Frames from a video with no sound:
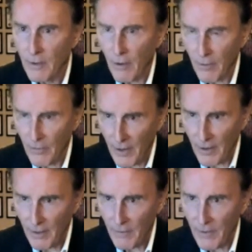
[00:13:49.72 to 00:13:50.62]
are
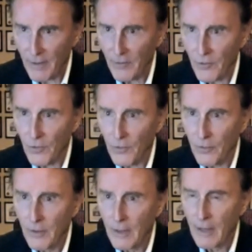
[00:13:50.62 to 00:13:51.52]
there then to
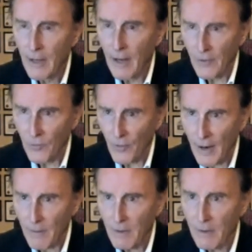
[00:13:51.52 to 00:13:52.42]

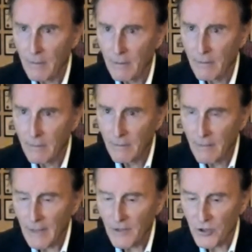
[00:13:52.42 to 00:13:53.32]
unwrap
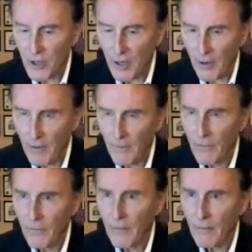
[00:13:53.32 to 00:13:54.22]
and share
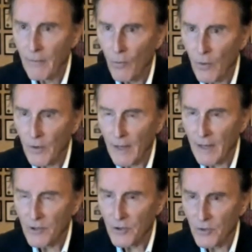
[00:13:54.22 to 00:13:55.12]
what that
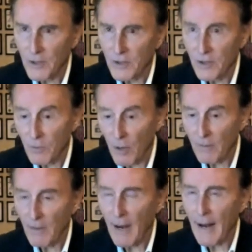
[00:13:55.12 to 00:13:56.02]
issue is, the
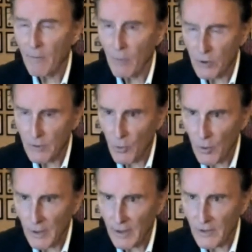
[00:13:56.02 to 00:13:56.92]
problem, and most
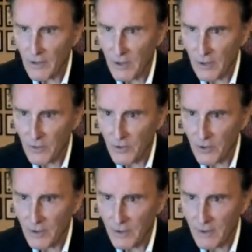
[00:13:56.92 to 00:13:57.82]
importantly, the
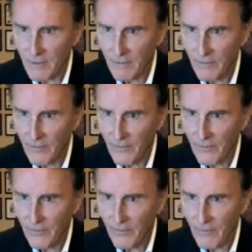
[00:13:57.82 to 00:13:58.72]
solutions.
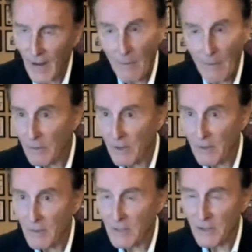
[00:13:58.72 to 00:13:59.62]
I'm
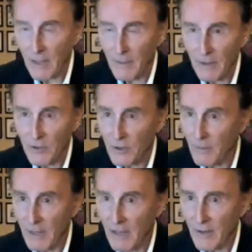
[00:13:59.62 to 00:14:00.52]
optimistic about so
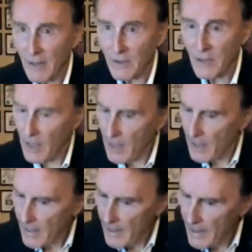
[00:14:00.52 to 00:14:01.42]
many things,
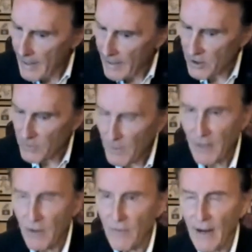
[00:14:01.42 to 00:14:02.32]
in spite
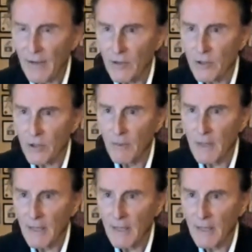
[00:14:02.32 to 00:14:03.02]
of the fact there's so many